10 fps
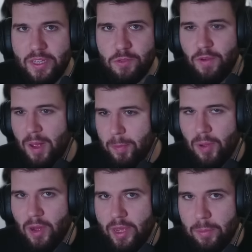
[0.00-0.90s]
this
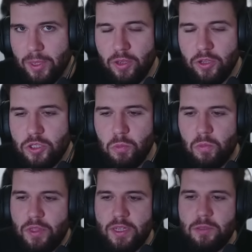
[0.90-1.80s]
vampire, because
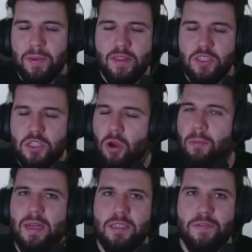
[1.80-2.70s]
there's been this whole
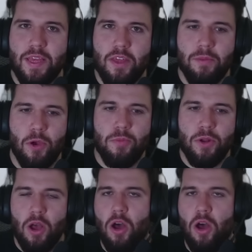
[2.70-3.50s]
massive thing at the moment.